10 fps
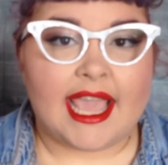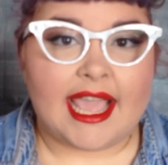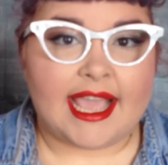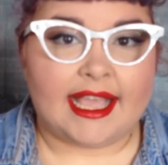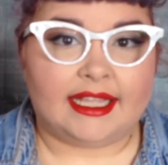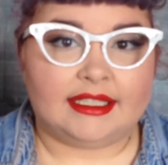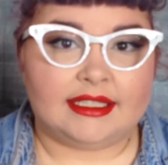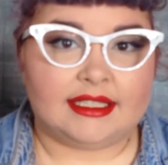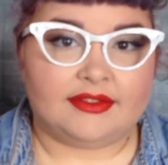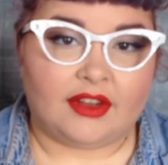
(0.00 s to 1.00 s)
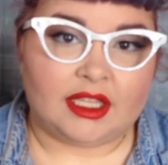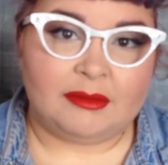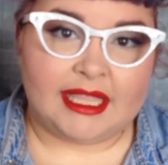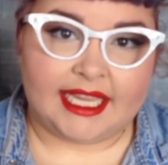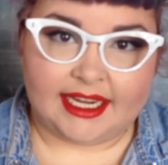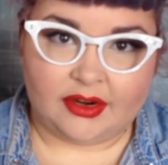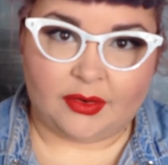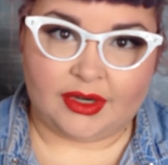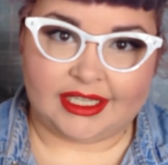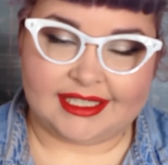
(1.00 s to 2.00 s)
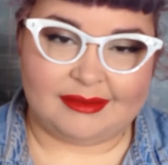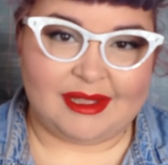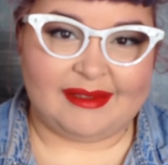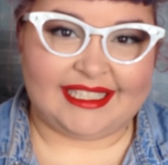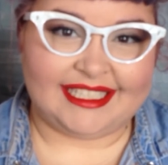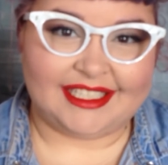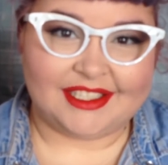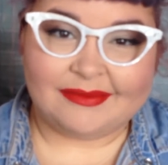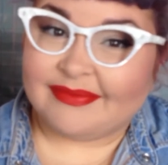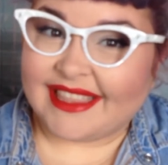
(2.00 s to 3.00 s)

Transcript: and follow me there or send me a message.